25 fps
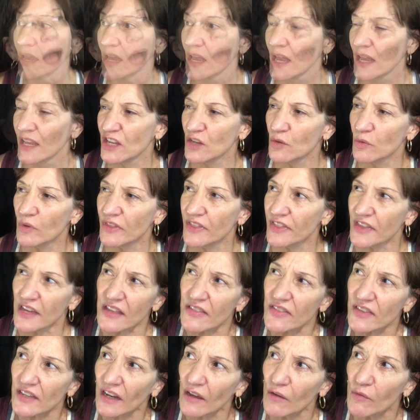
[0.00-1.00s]
You would
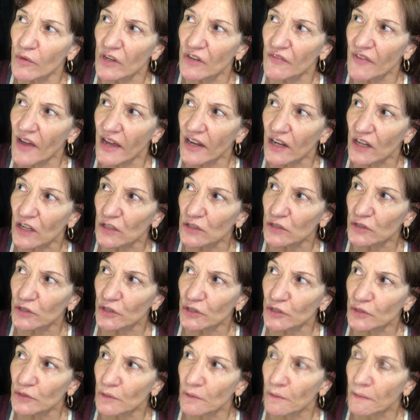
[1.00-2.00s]
think that I would have had a
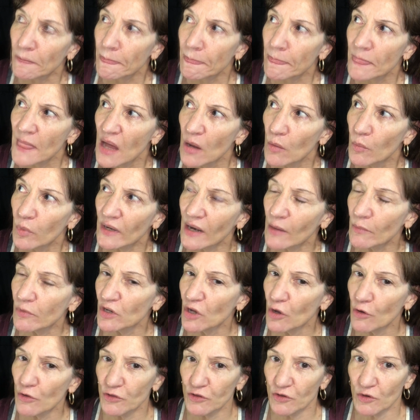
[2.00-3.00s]
clue when I would
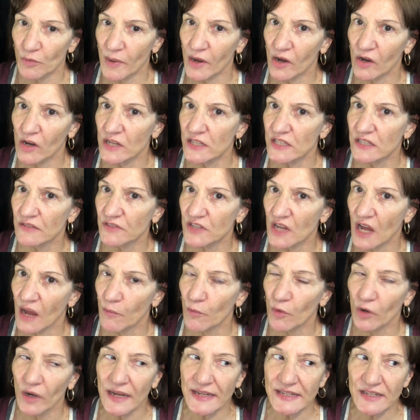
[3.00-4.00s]
go through periods of time
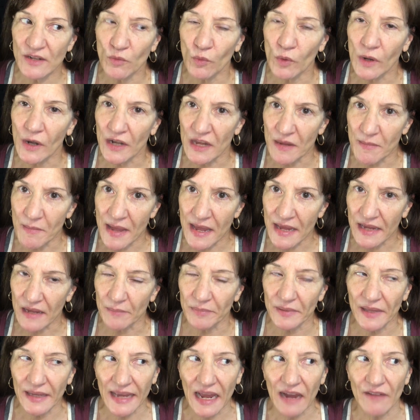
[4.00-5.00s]
where I didn't wear any makeup,
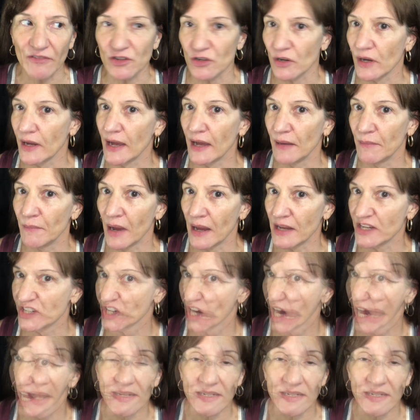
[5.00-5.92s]
like after I had my child.